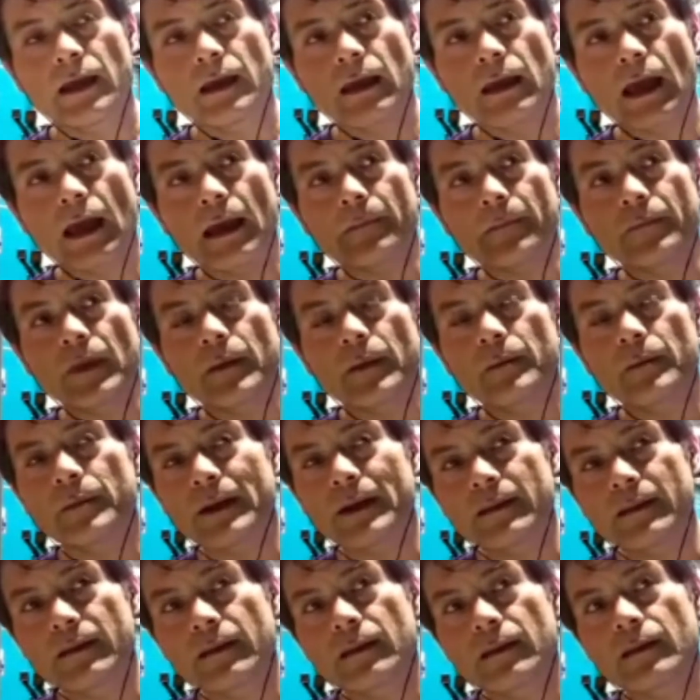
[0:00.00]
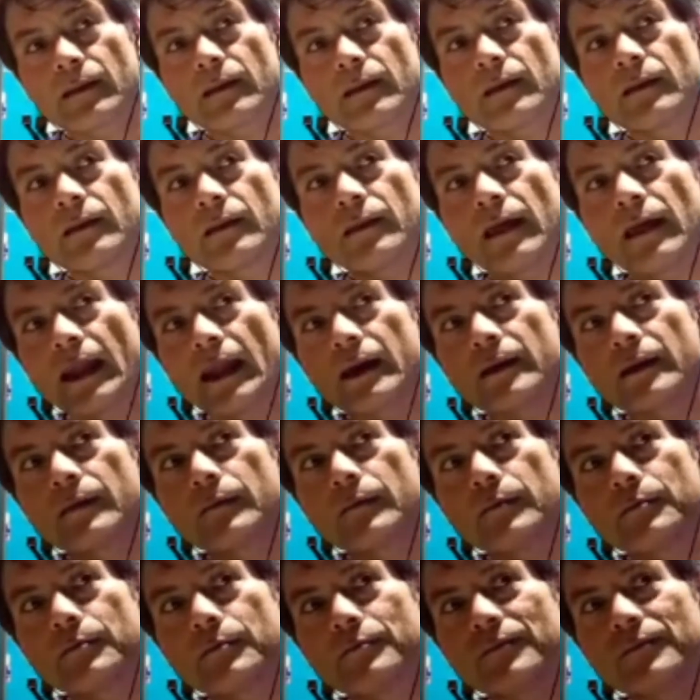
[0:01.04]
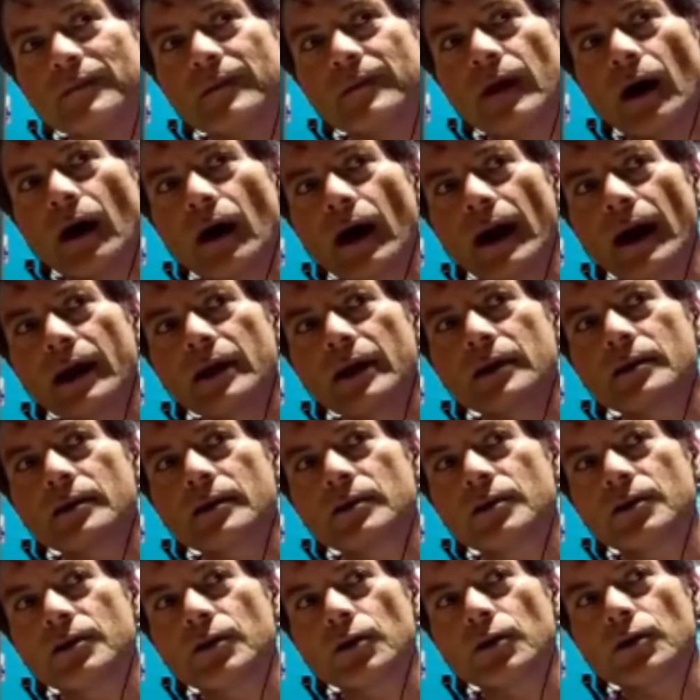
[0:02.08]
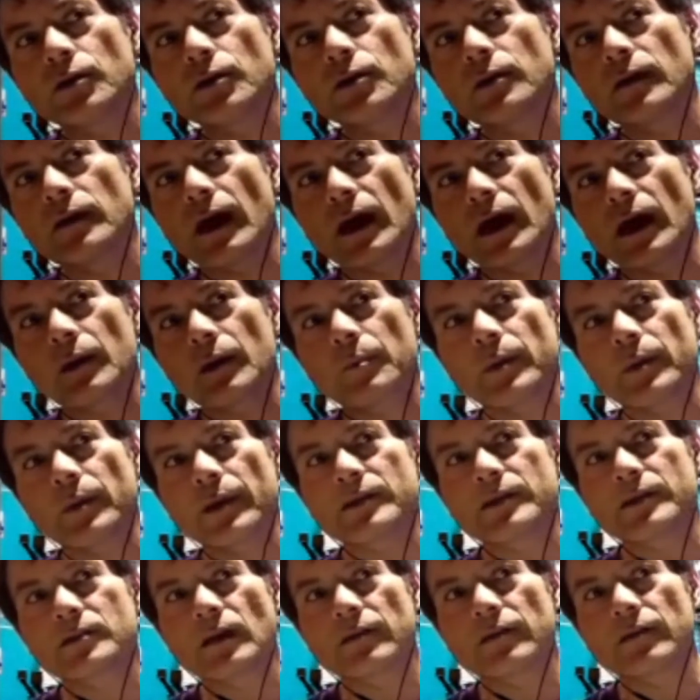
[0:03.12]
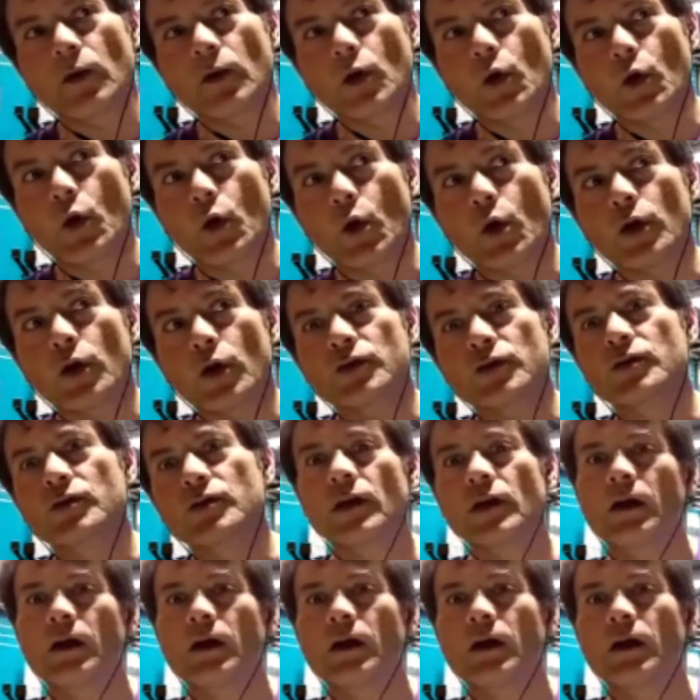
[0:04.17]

But that I can do that because I've earned